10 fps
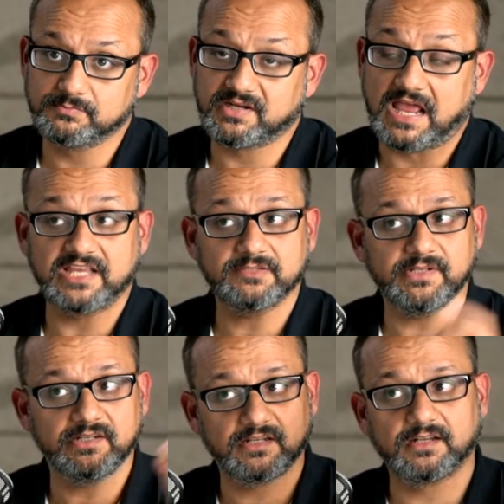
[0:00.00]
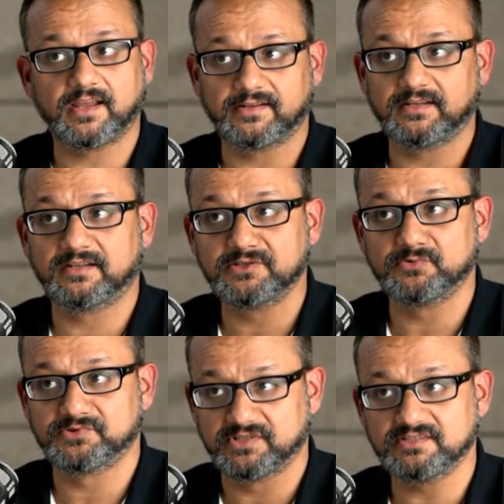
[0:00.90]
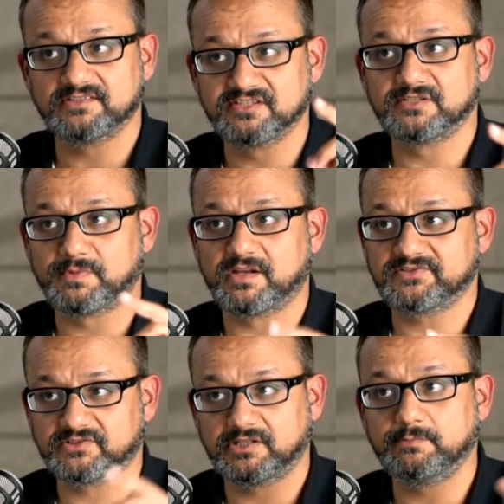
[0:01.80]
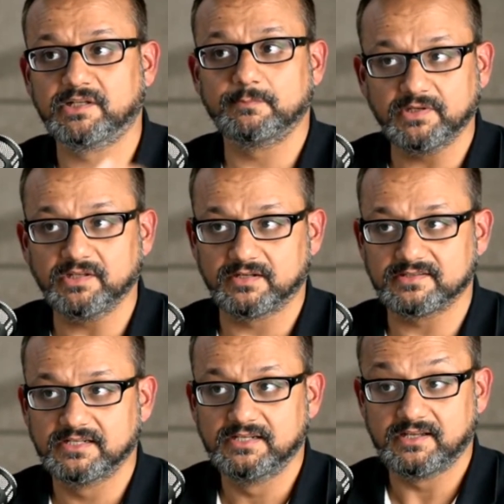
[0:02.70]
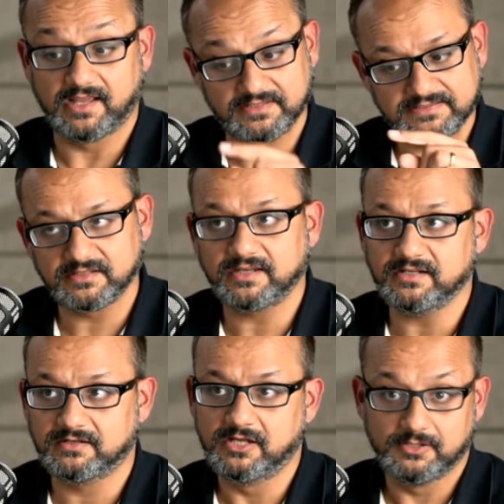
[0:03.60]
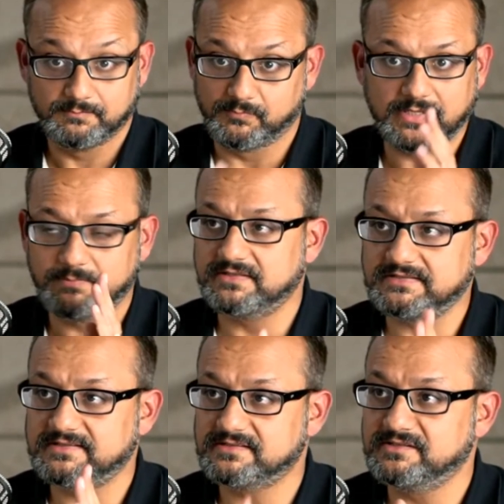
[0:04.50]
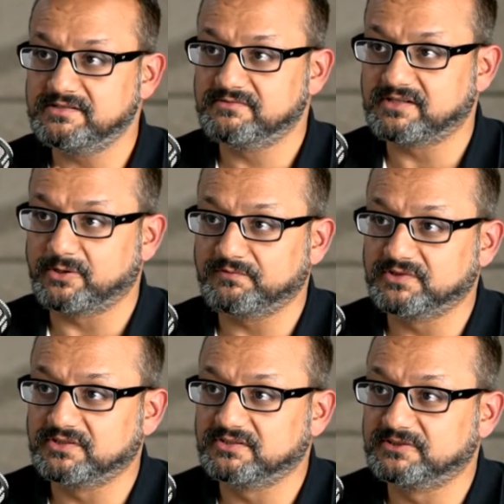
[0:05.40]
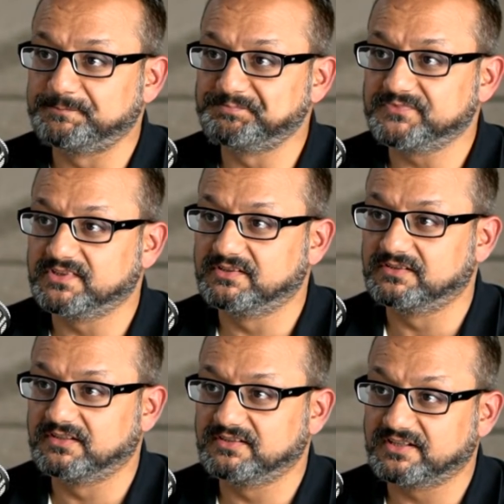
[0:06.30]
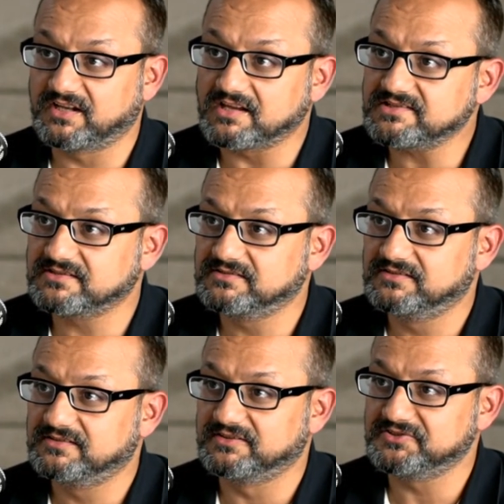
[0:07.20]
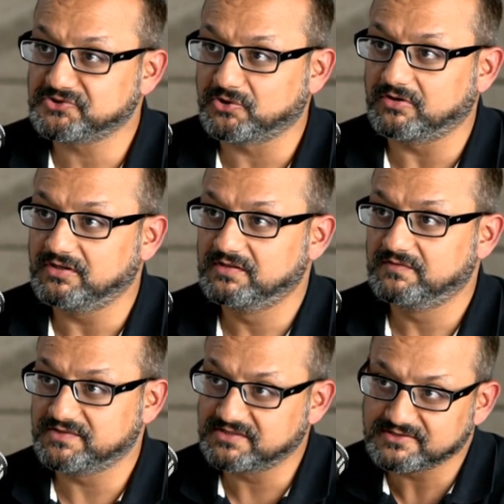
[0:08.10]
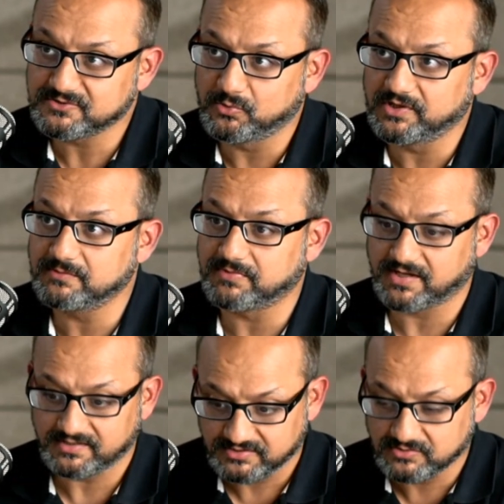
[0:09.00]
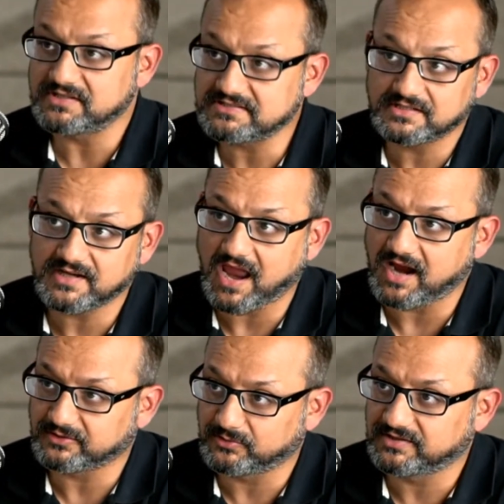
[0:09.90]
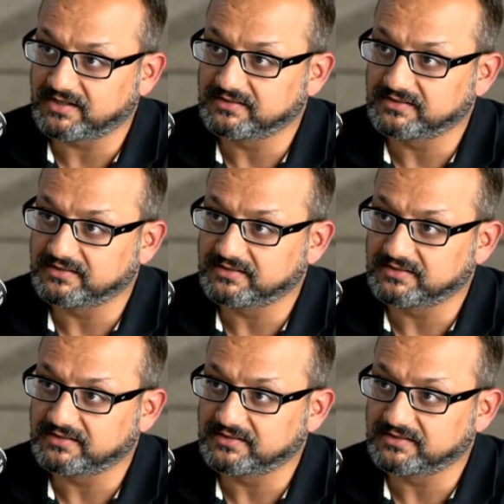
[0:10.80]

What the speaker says: has been declining in usage since the past 3 billing periods. And this is again, maybe this is the kind of the last straw which it is holding by. You can still act on that.